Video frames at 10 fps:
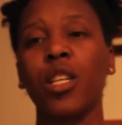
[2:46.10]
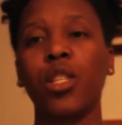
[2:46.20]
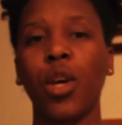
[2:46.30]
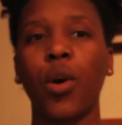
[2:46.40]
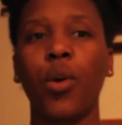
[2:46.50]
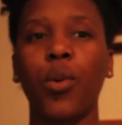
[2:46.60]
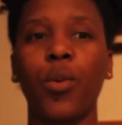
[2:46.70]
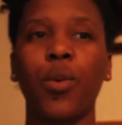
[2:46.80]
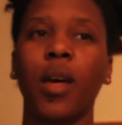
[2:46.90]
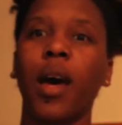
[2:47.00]

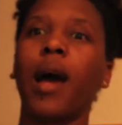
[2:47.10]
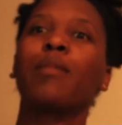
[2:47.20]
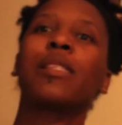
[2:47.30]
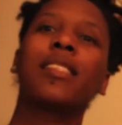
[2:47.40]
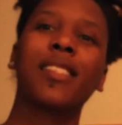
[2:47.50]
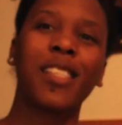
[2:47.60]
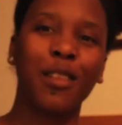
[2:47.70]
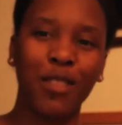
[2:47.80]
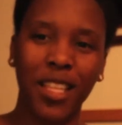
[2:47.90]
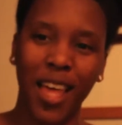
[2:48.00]
So I'm
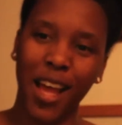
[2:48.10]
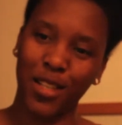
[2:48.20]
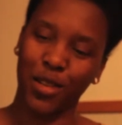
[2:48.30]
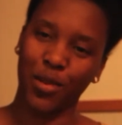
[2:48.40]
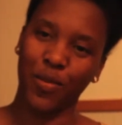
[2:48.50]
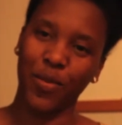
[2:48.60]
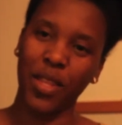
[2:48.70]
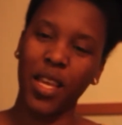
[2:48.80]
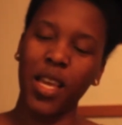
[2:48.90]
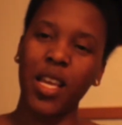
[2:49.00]
sensitive to that too.
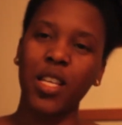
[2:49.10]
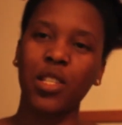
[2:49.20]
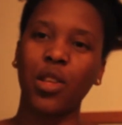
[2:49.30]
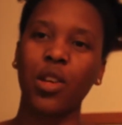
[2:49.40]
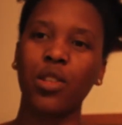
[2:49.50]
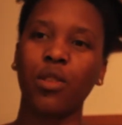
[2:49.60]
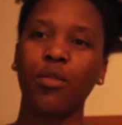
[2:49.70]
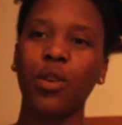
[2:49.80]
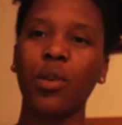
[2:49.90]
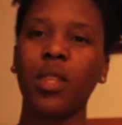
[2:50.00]
So there's a
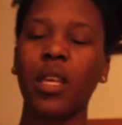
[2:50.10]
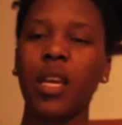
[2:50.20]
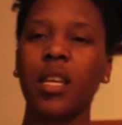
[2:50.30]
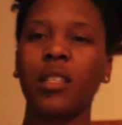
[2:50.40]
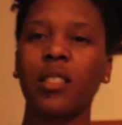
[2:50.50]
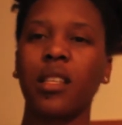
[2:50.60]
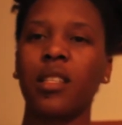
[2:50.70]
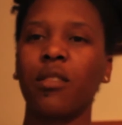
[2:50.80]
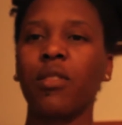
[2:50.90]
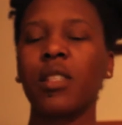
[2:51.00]
few things
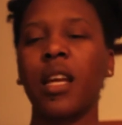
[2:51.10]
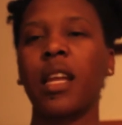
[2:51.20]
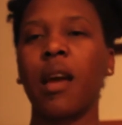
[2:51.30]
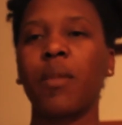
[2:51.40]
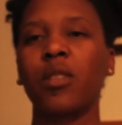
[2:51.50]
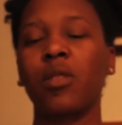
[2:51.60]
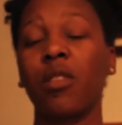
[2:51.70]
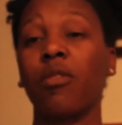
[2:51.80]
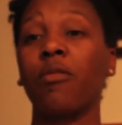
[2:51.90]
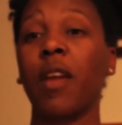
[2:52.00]
and different dynamics with
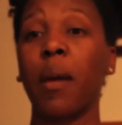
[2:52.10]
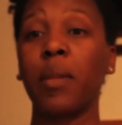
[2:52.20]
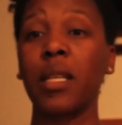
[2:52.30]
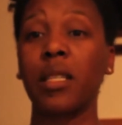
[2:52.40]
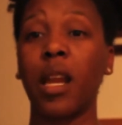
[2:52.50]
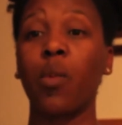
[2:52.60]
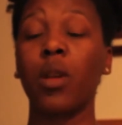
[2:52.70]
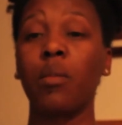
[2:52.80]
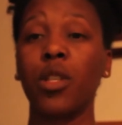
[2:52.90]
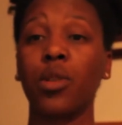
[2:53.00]
different families that I
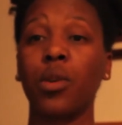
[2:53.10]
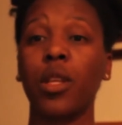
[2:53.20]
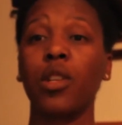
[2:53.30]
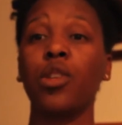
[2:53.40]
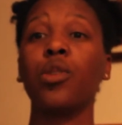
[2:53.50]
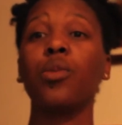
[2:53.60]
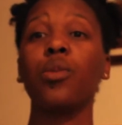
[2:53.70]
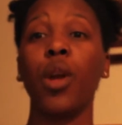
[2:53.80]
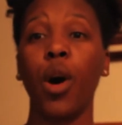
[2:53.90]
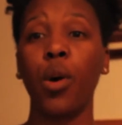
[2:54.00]
want to be sure that you
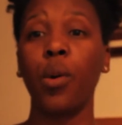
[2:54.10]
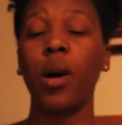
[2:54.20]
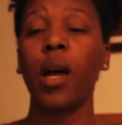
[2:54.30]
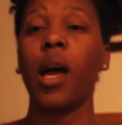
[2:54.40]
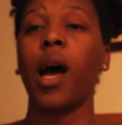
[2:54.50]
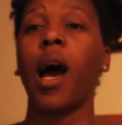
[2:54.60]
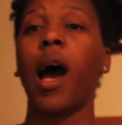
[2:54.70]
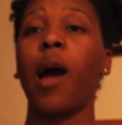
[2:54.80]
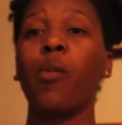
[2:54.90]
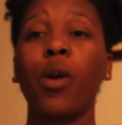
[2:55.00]
know.
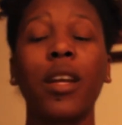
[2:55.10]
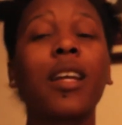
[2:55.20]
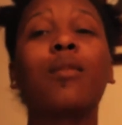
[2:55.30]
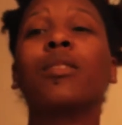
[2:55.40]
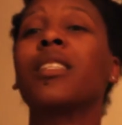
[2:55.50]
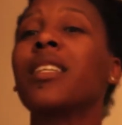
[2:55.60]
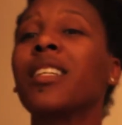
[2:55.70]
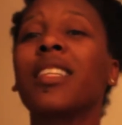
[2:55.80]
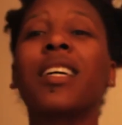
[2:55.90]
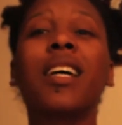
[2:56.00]
I'm working
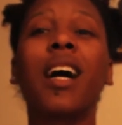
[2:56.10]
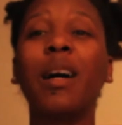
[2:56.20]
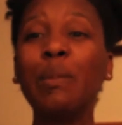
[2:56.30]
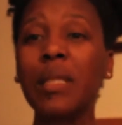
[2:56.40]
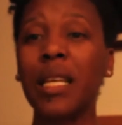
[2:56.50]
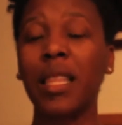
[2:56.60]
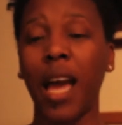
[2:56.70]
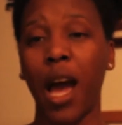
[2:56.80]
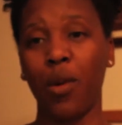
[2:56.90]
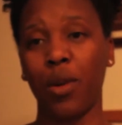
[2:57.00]
until the umpteenth
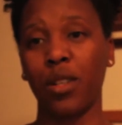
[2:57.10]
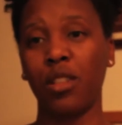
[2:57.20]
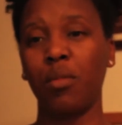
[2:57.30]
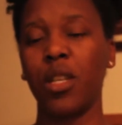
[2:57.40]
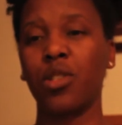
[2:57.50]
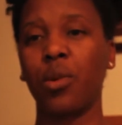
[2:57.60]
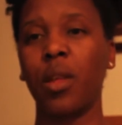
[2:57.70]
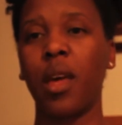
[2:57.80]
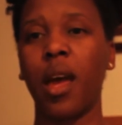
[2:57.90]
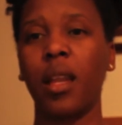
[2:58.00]
hour to be
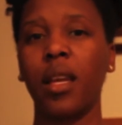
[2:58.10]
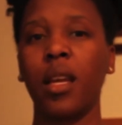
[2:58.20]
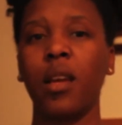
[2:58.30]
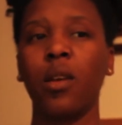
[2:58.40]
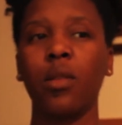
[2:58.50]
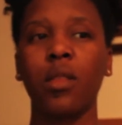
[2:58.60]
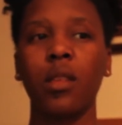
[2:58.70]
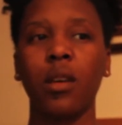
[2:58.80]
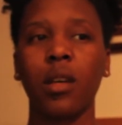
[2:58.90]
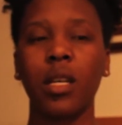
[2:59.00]
sure that
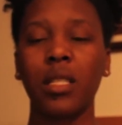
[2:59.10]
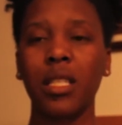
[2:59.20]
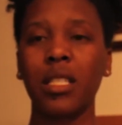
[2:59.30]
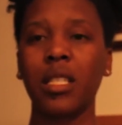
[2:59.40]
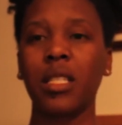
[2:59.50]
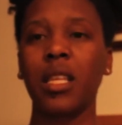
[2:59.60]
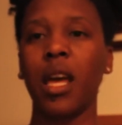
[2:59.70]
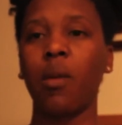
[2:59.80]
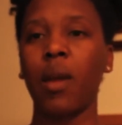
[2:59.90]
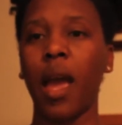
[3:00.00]
the consistency
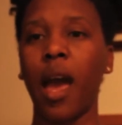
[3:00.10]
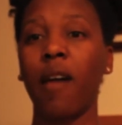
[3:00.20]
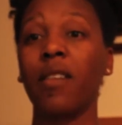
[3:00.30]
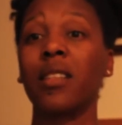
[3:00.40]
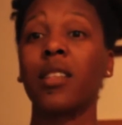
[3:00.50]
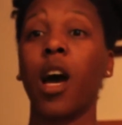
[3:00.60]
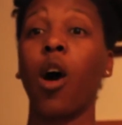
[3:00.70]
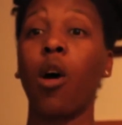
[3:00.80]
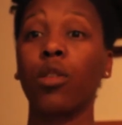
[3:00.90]
that we have is not